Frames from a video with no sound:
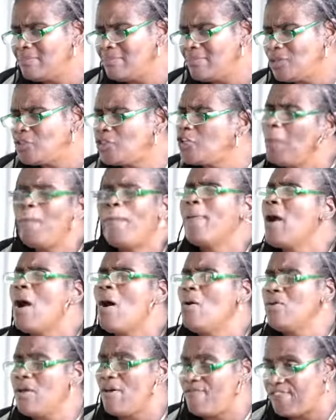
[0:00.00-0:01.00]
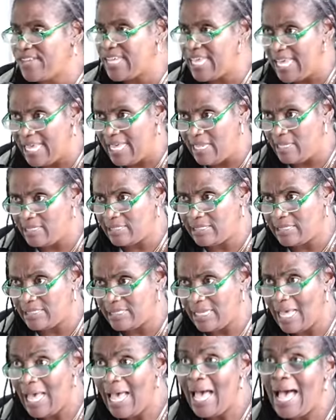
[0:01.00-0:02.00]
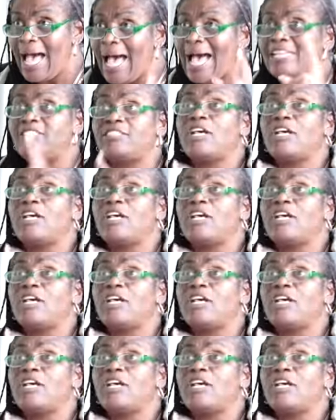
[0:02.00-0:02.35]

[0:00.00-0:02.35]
so proud of Case as